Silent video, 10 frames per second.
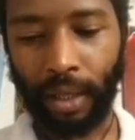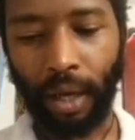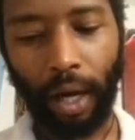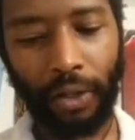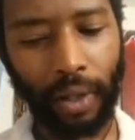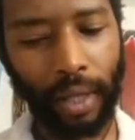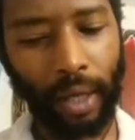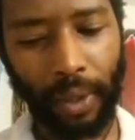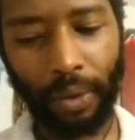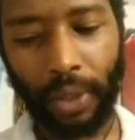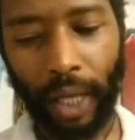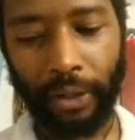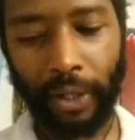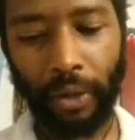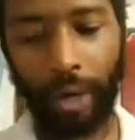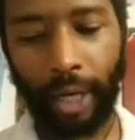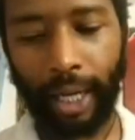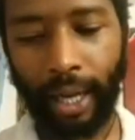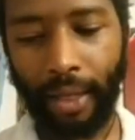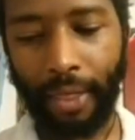It was also
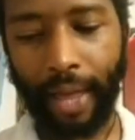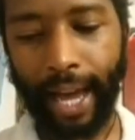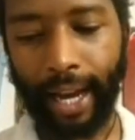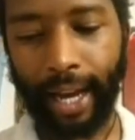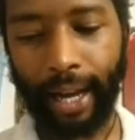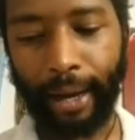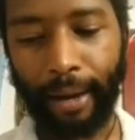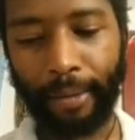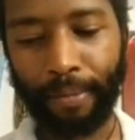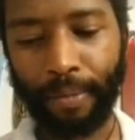noted that